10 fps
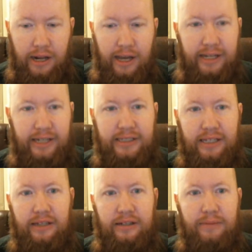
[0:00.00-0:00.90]
Like I
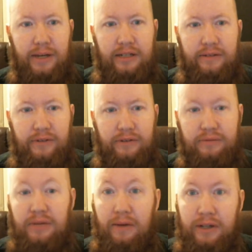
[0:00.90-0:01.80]
said, man, if
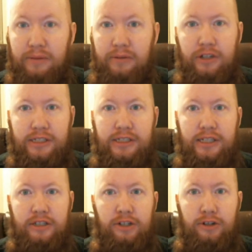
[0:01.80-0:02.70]
you've ever come across these
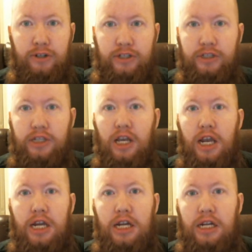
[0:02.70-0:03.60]
legendary creatures,
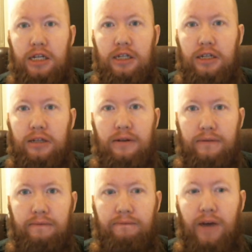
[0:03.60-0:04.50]

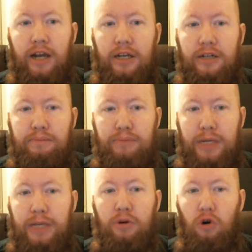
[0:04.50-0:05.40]
find
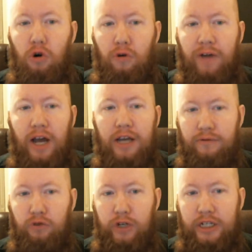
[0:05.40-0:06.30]
people or find
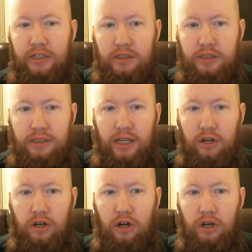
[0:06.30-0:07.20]
friends that
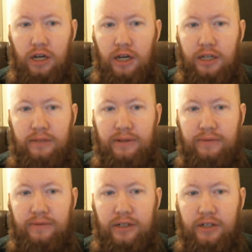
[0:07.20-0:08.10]
are online, even
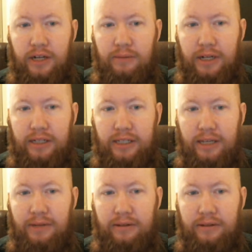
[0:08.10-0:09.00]
if they're not playing the
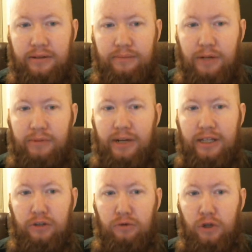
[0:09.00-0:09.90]
game at the moment and
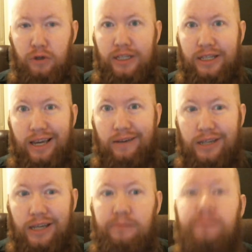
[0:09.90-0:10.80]
then you know that they have
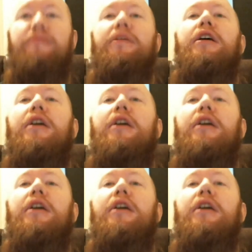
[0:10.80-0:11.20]
games.